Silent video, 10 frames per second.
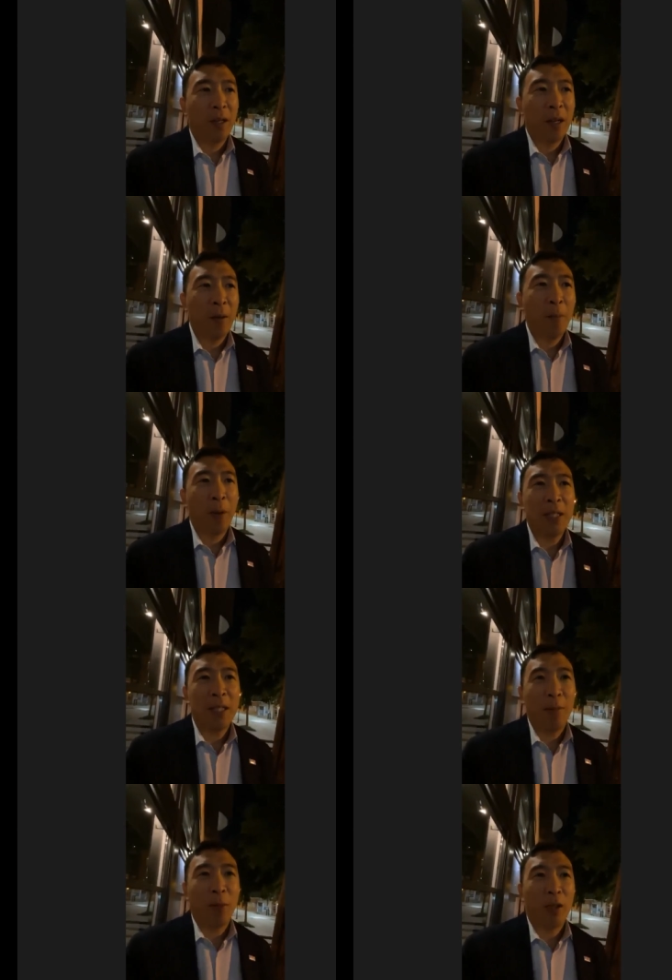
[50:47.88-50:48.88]

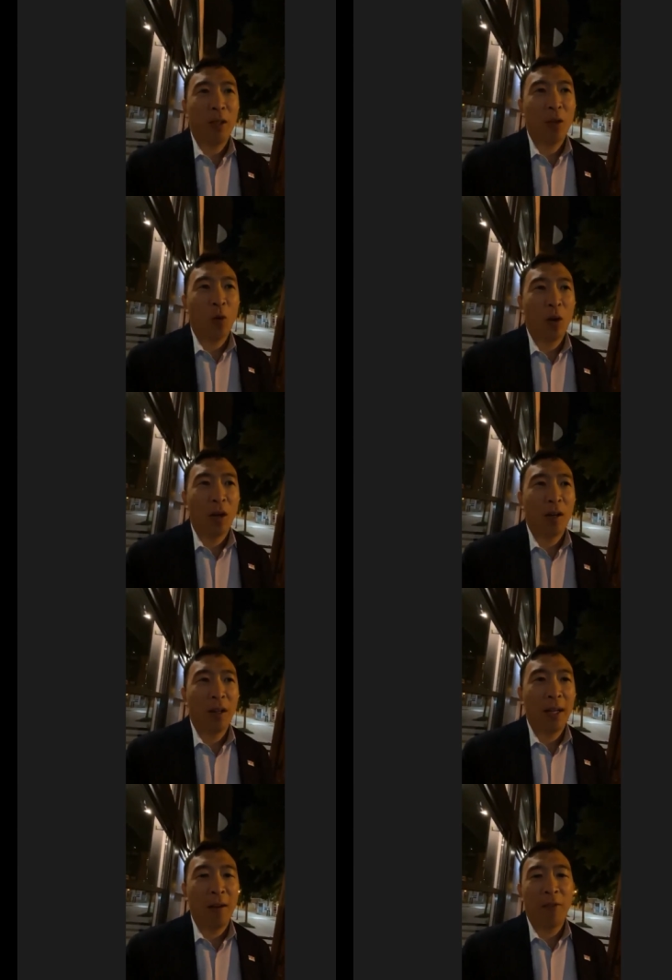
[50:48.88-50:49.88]
combustible or
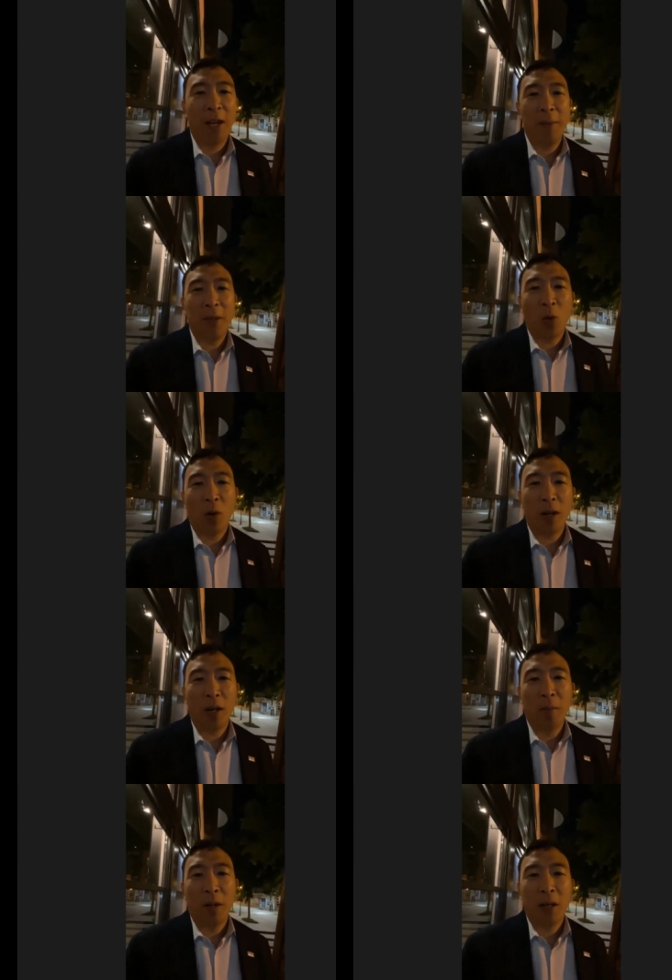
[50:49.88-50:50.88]
like inflammatory,
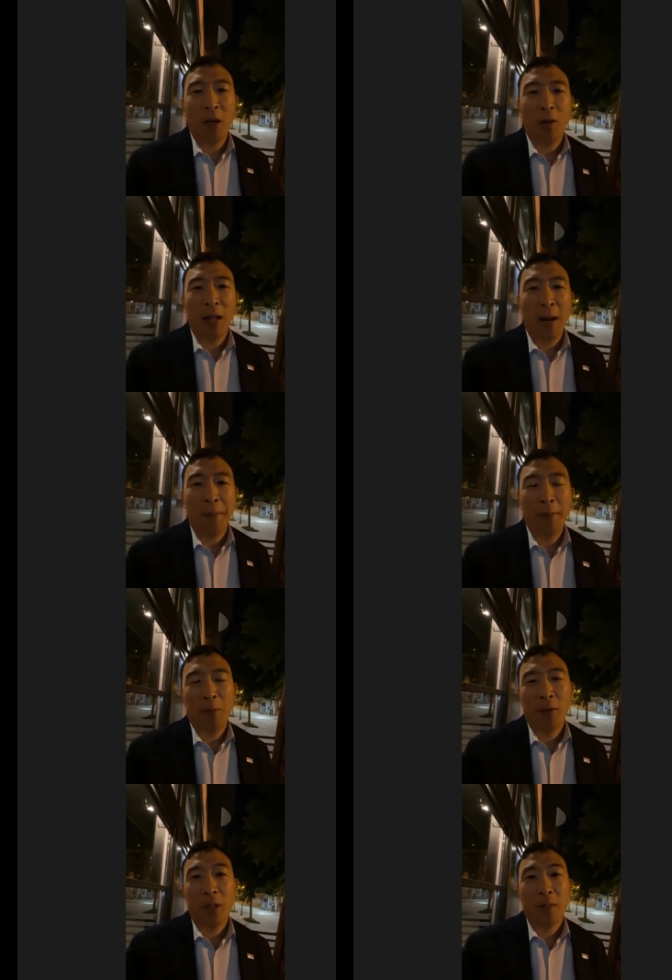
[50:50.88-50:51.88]
but, a lot of
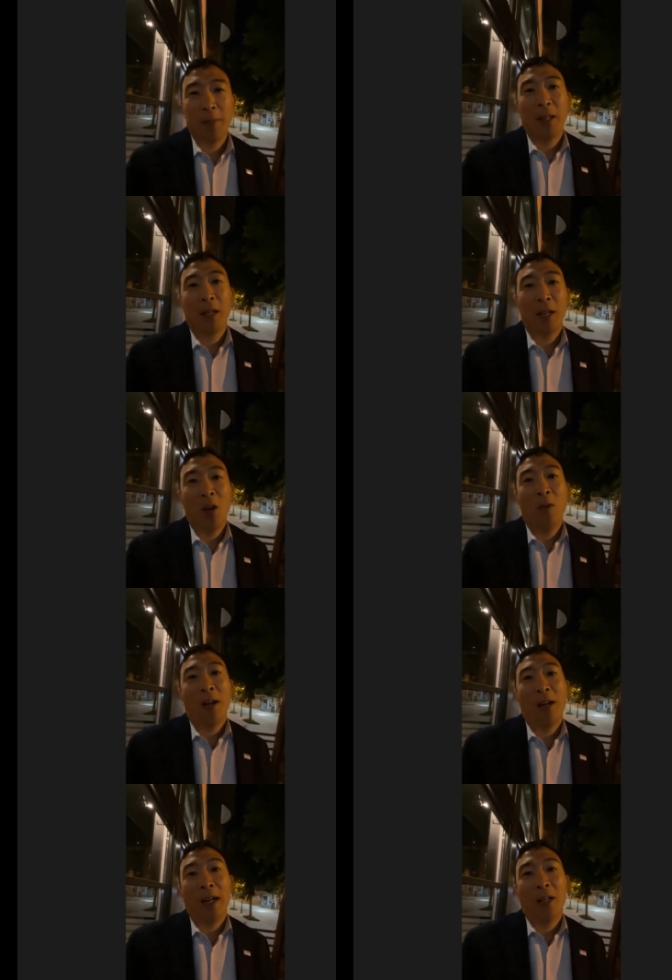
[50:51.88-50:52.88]
people will just be like, you know
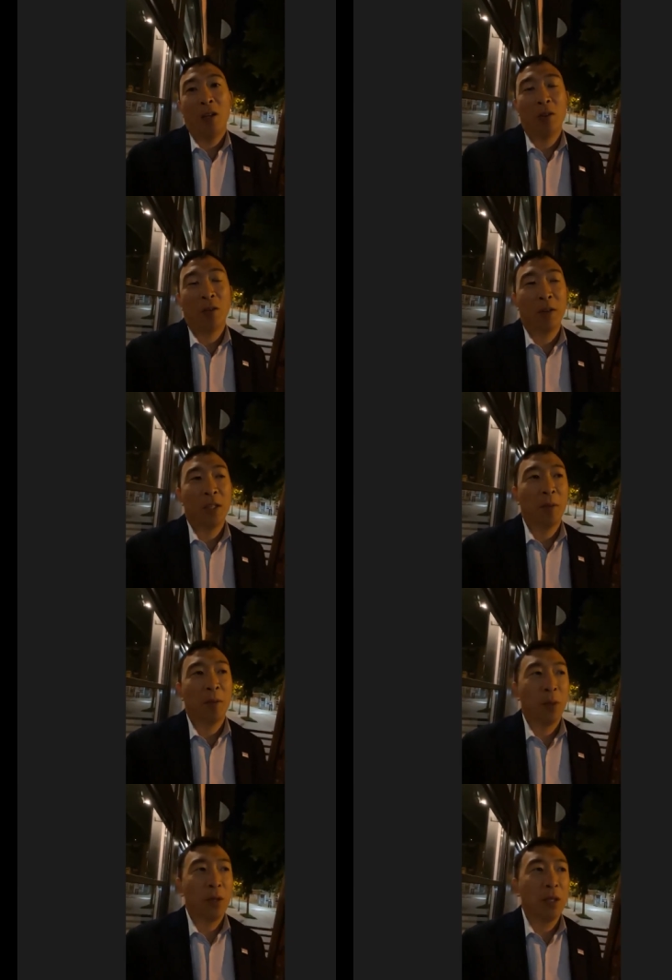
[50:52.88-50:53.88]
what, I could use a reasonable
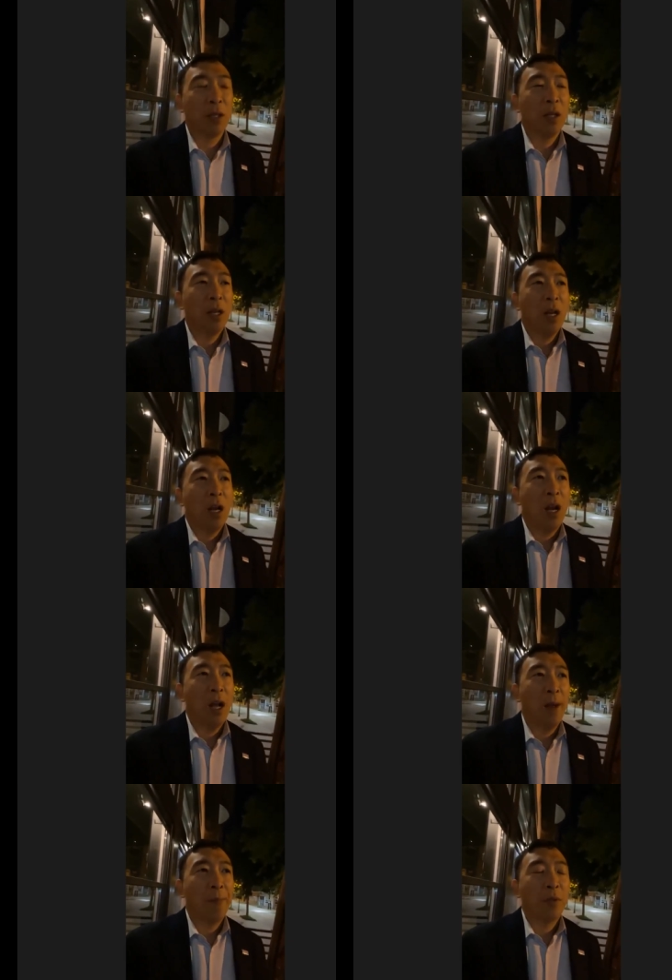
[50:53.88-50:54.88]
person.
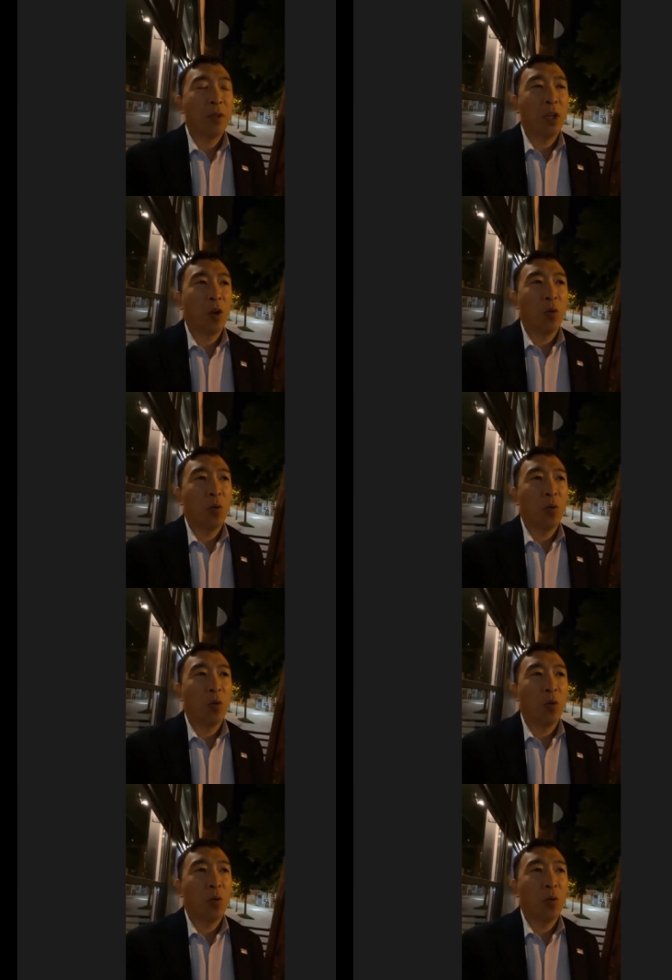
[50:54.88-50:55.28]
It's